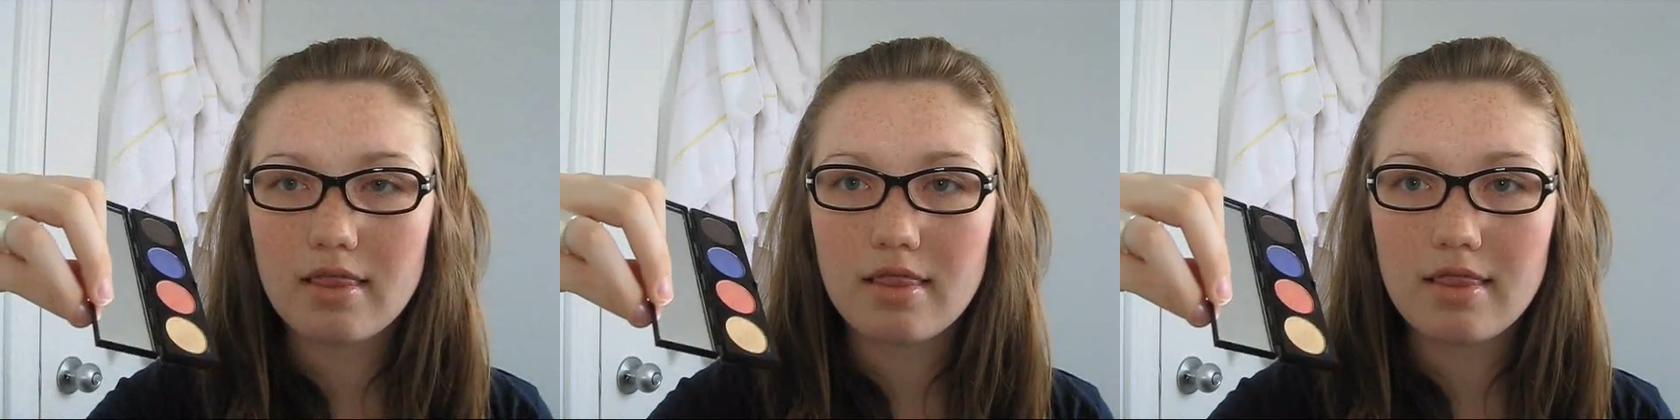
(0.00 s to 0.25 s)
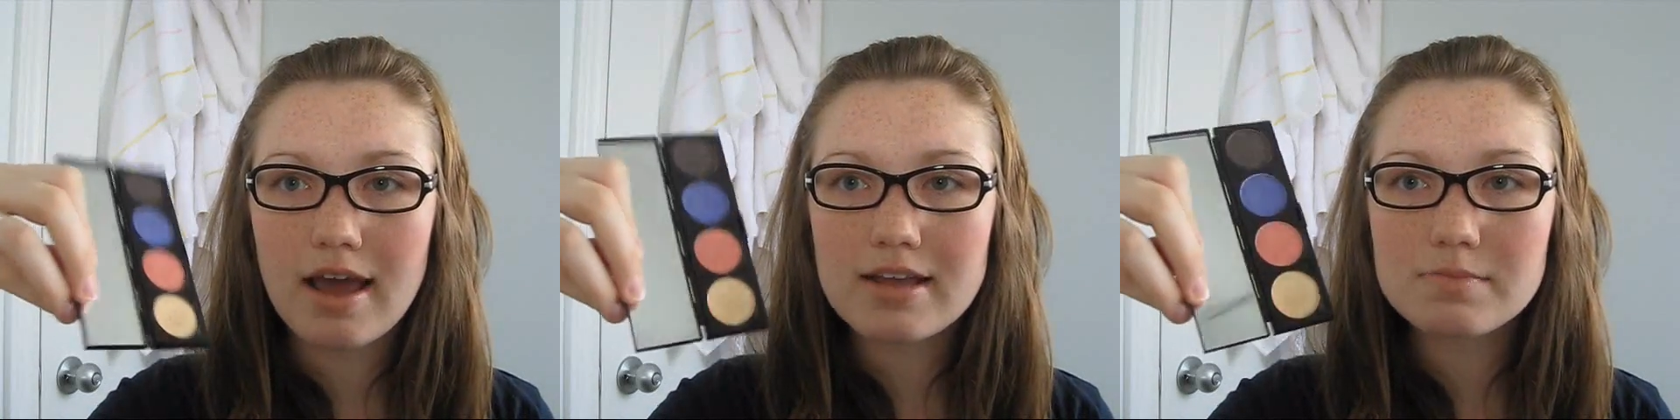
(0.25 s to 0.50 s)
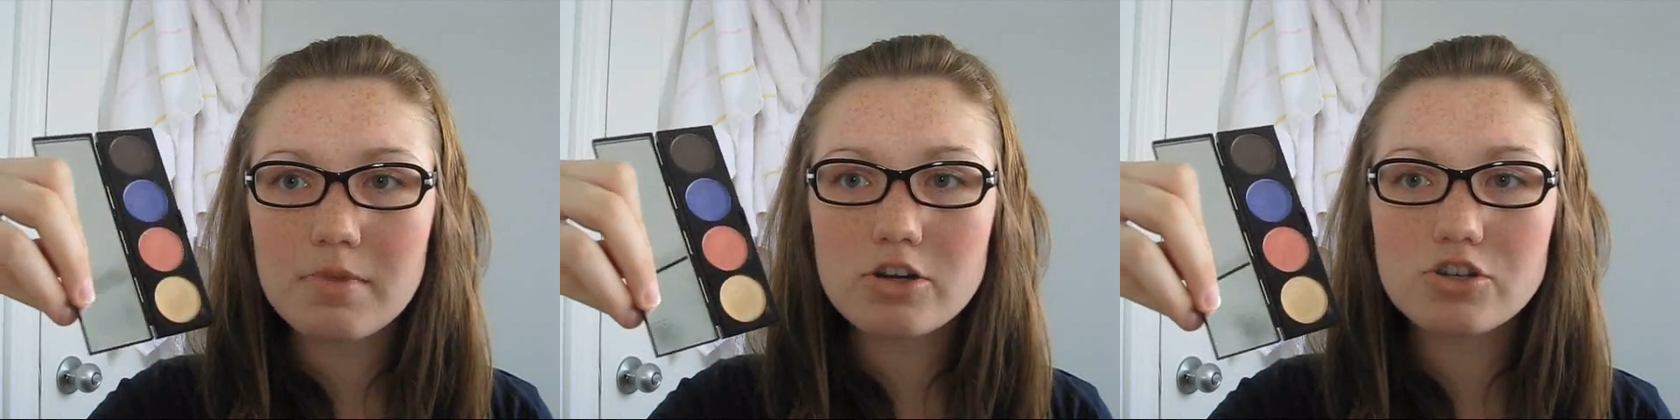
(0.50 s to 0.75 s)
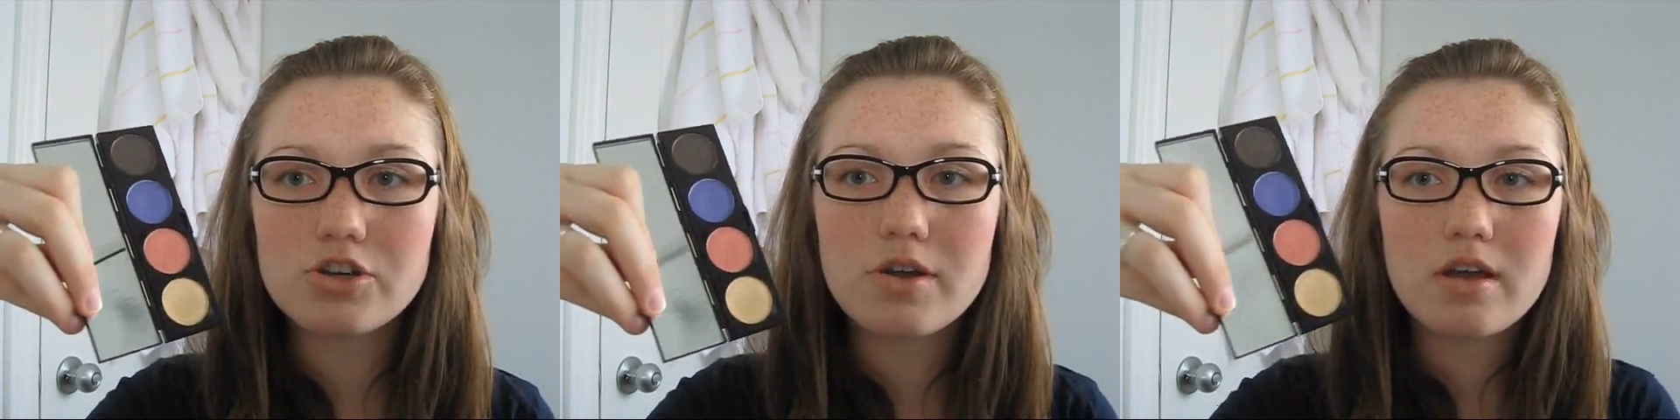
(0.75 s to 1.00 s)
last
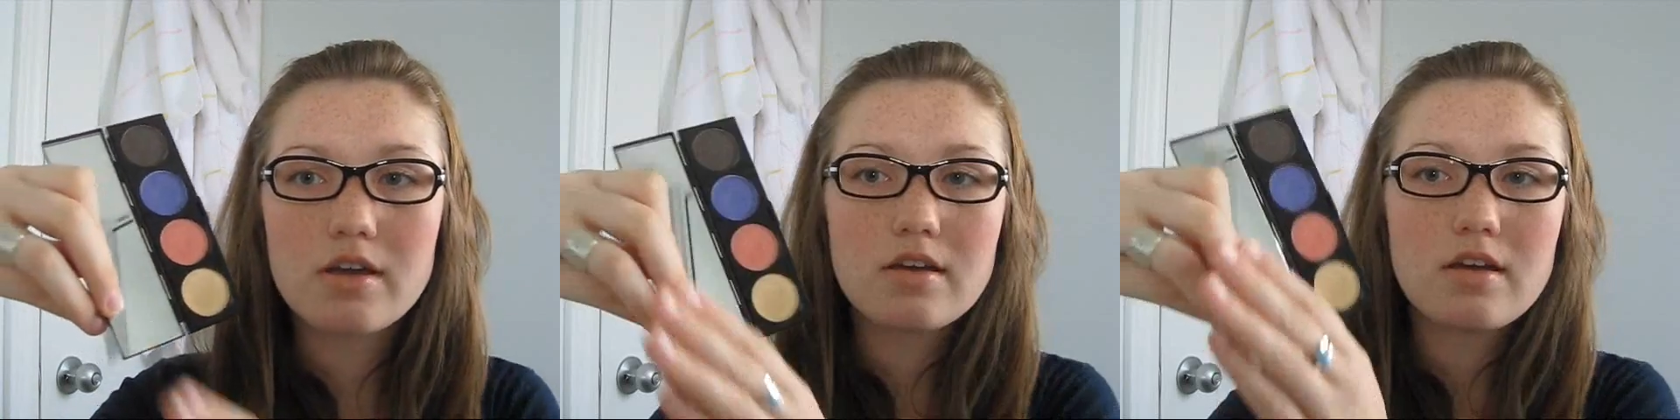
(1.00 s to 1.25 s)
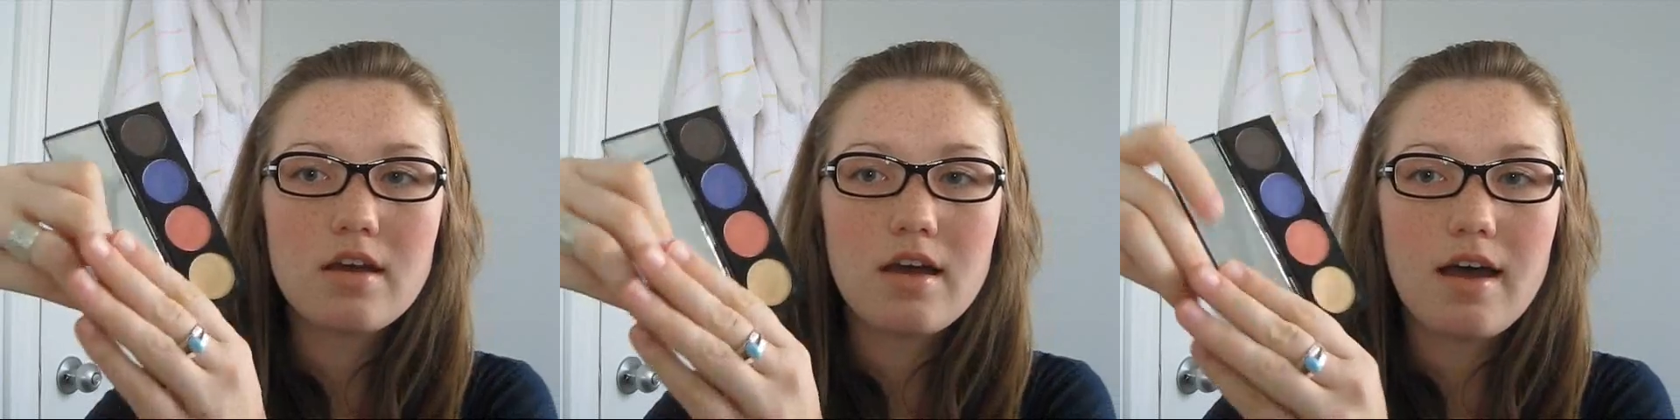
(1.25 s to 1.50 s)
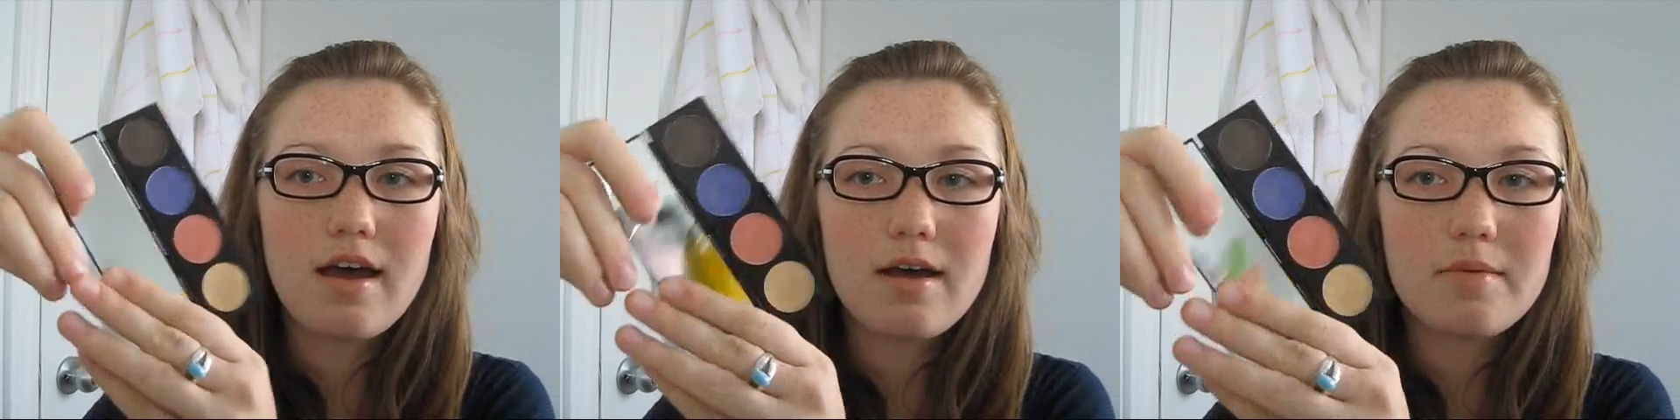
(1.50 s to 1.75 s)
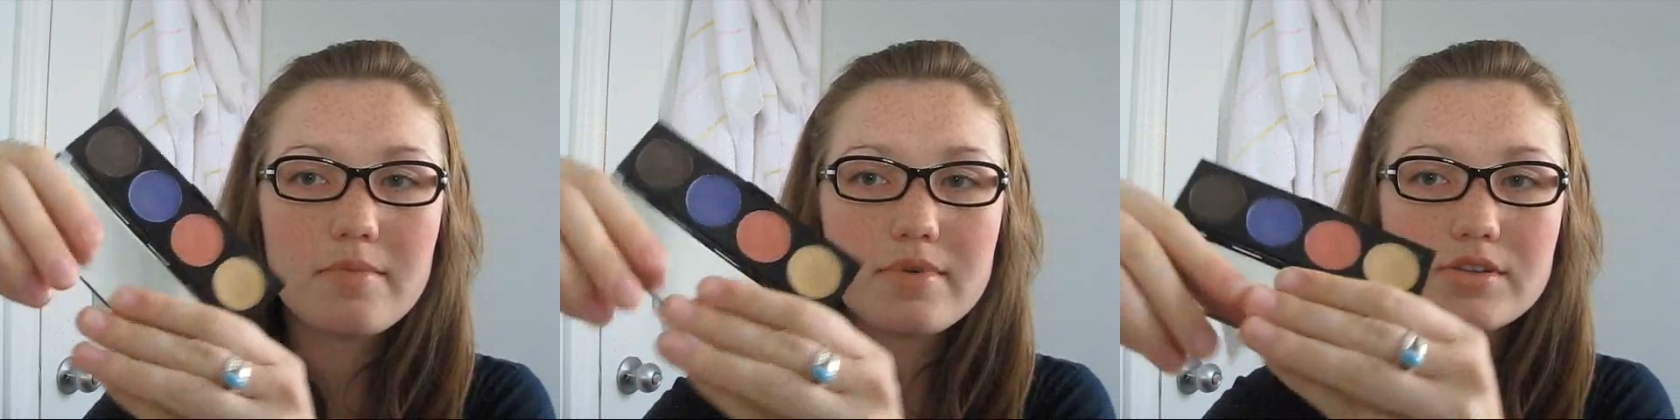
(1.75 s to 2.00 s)
March.
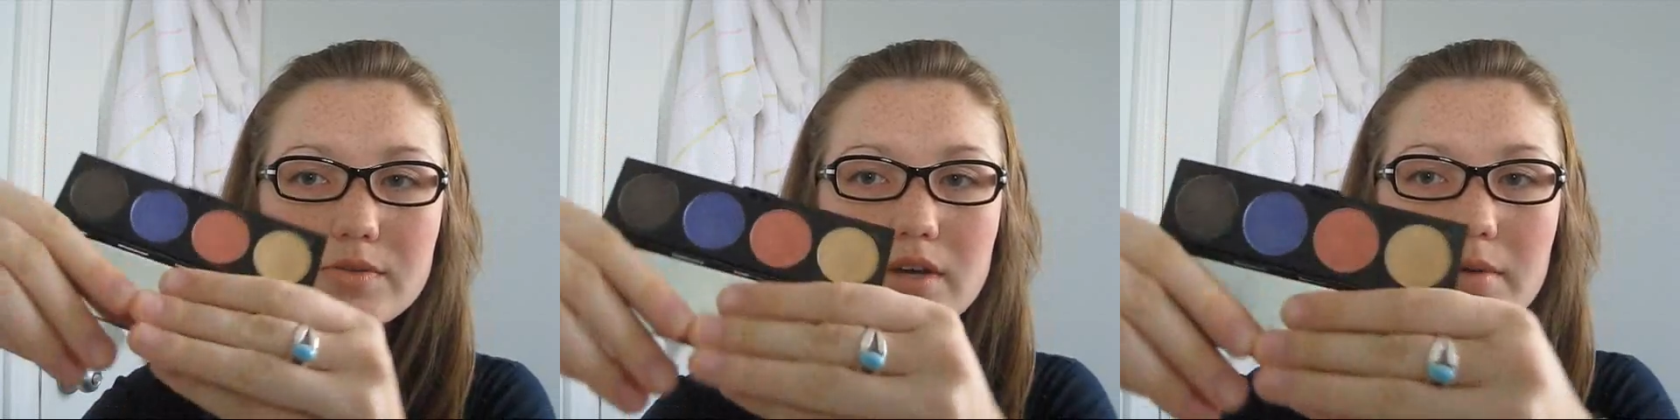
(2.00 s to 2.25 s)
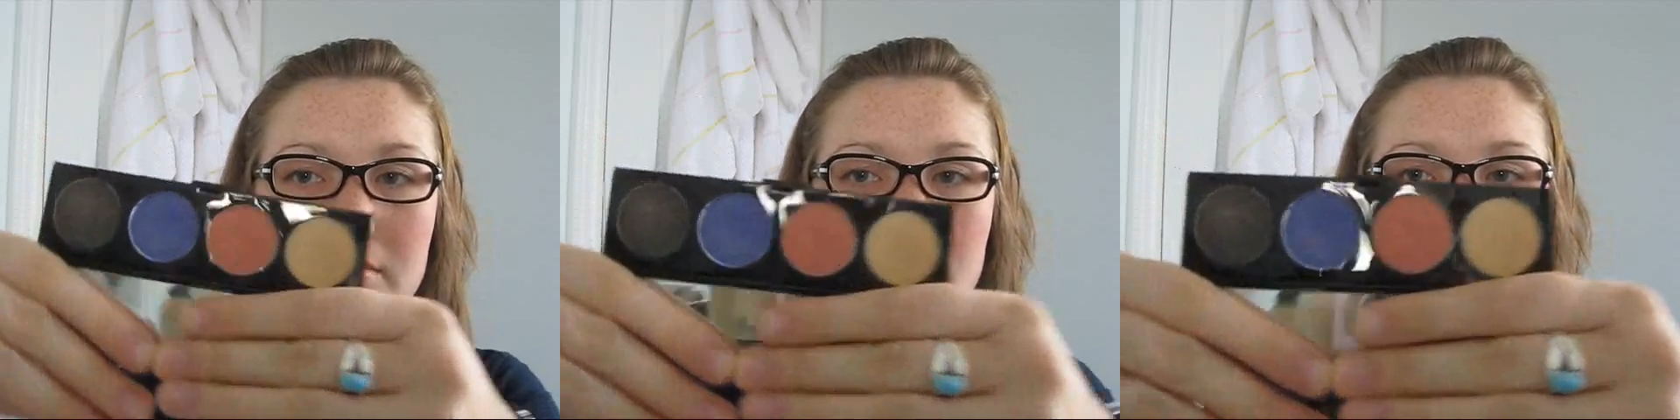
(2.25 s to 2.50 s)
So it comes